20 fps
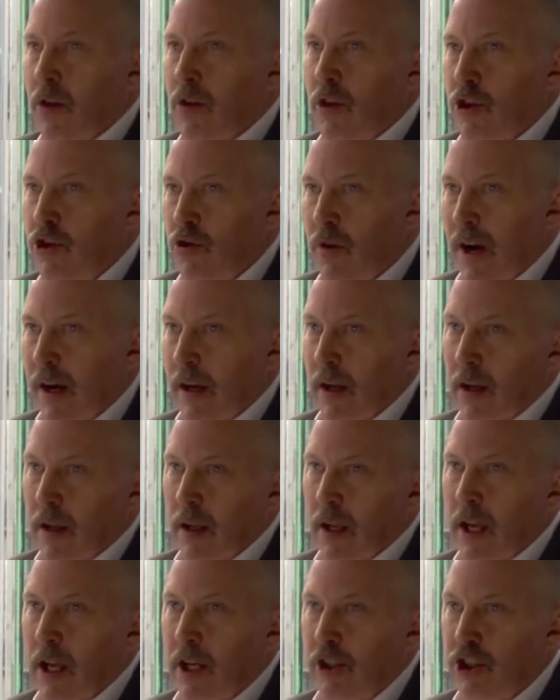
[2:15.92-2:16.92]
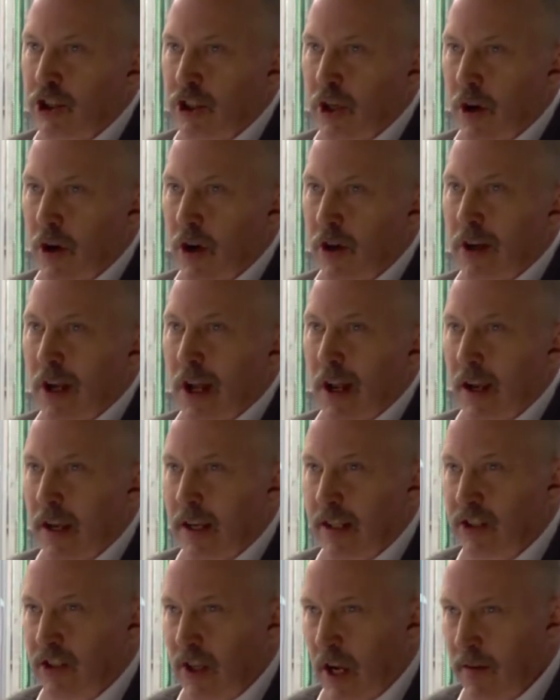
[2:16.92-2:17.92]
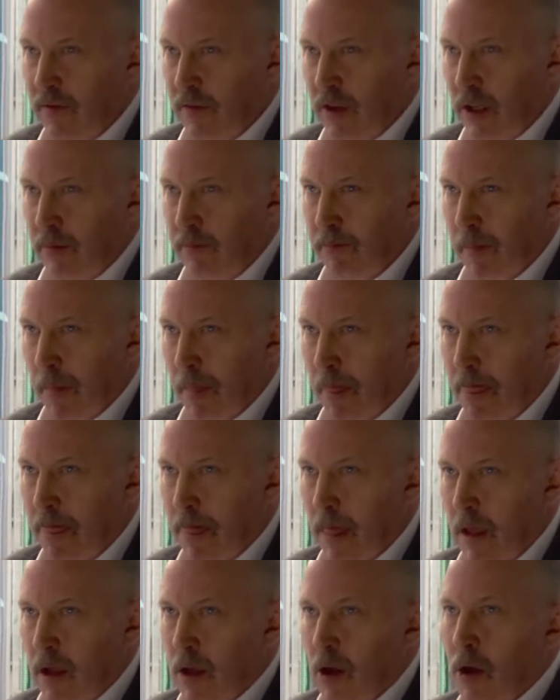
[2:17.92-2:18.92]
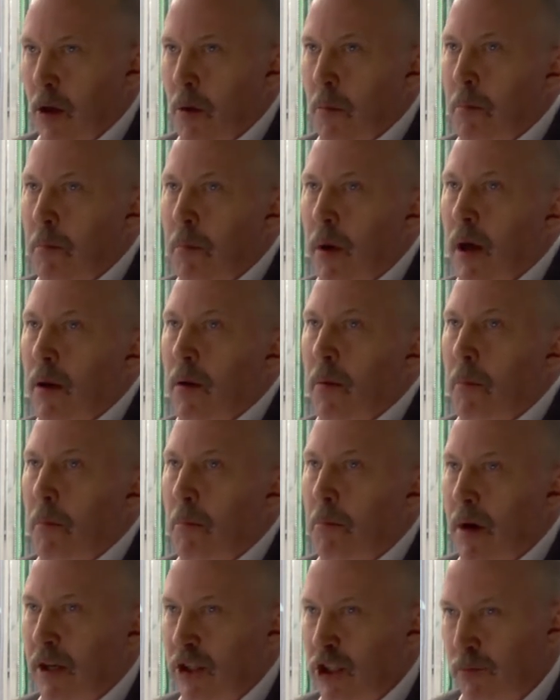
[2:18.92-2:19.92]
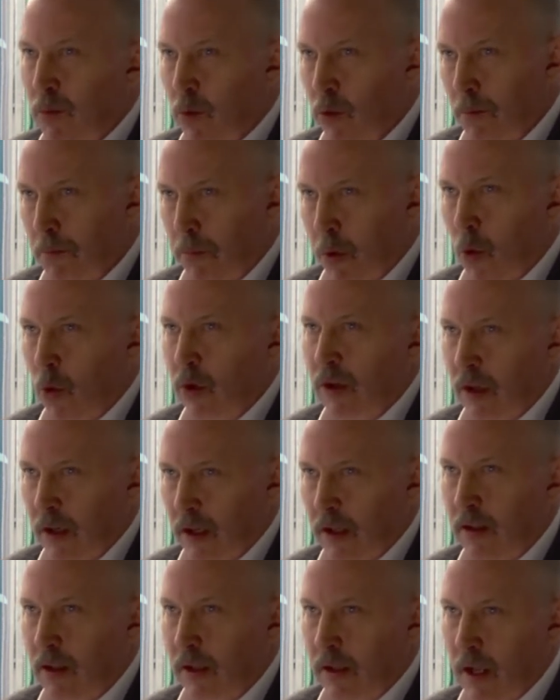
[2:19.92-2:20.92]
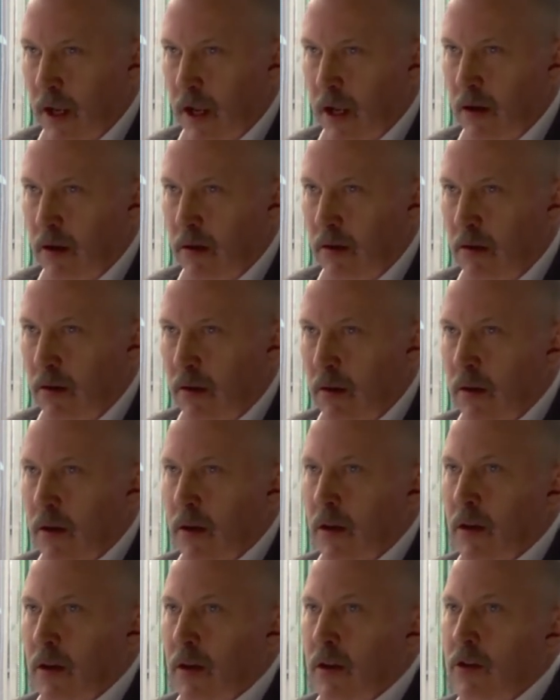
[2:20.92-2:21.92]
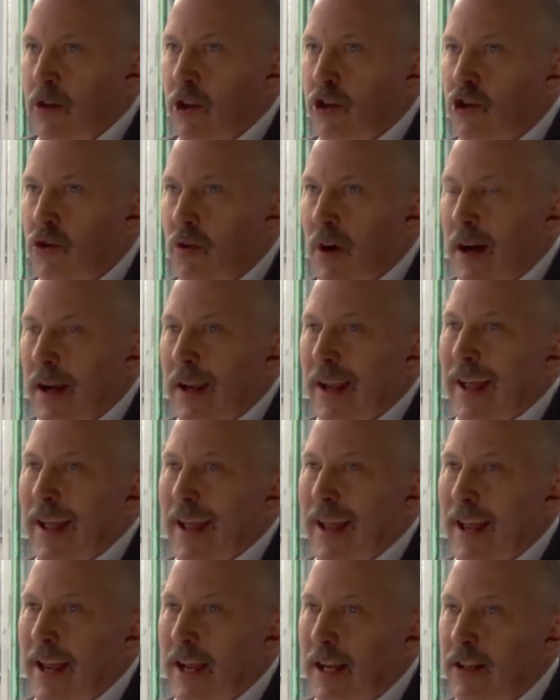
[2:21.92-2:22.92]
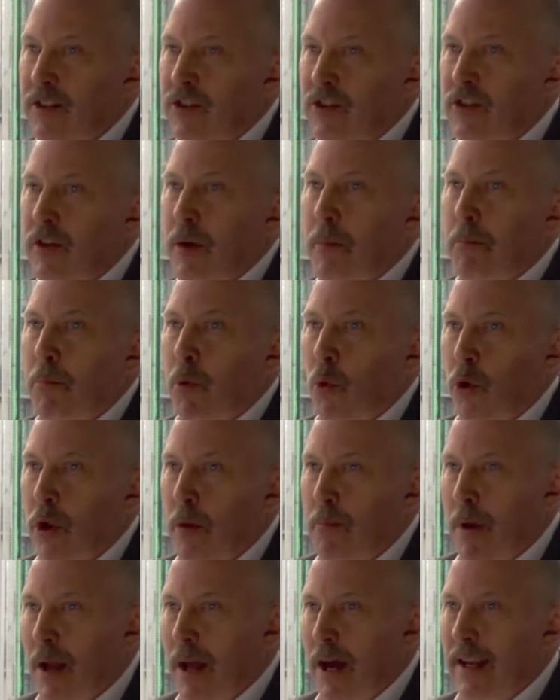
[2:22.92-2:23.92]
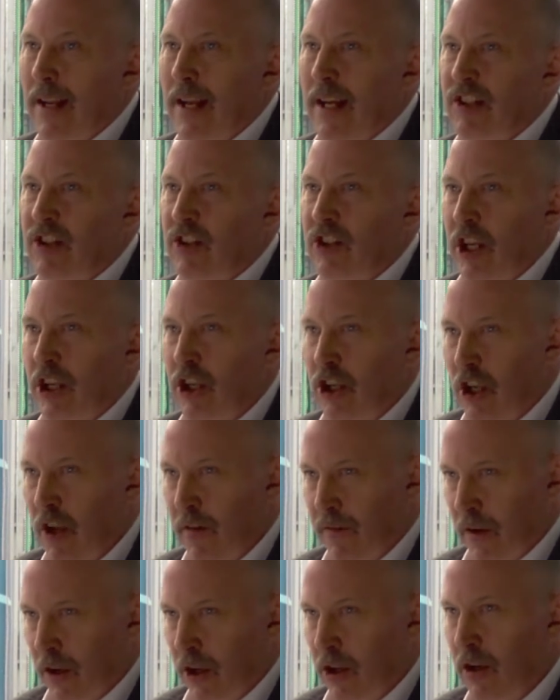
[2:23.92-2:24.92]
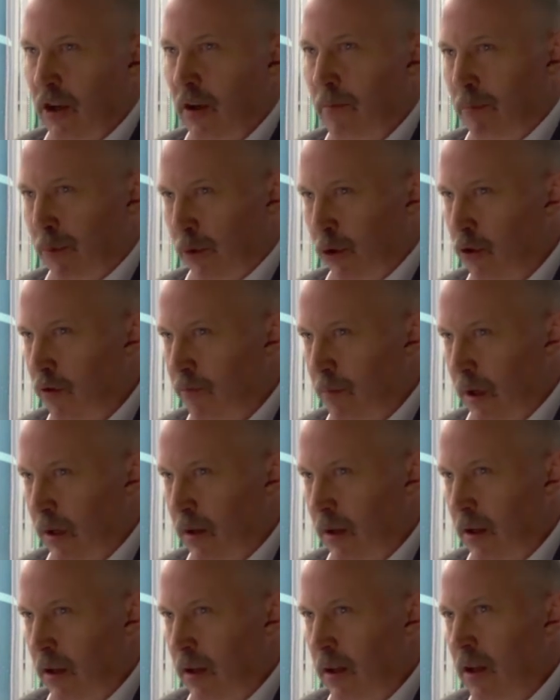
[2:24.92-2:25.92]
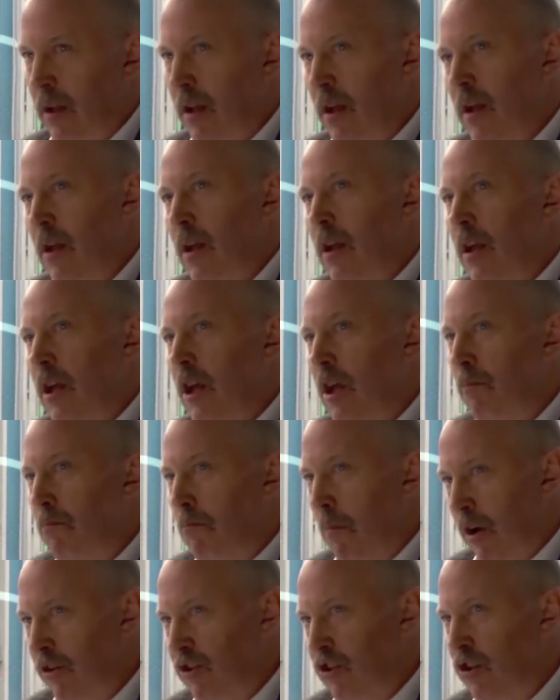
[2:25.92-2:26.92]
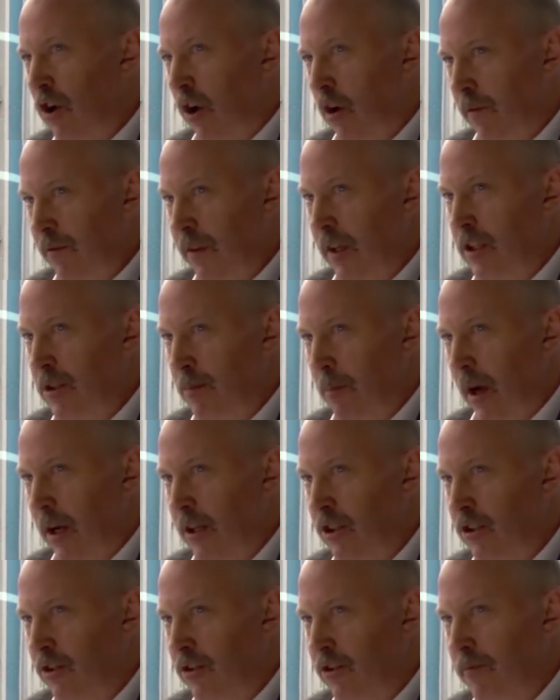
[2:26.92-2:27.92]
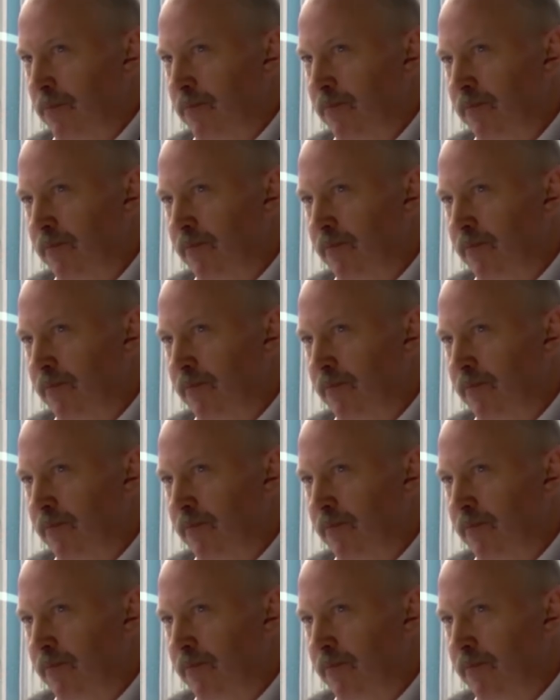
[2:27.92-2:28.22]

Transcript: The drug has shown clear safety, but much more importantly than that, the drug has brought about a significant improvement in most of these patients.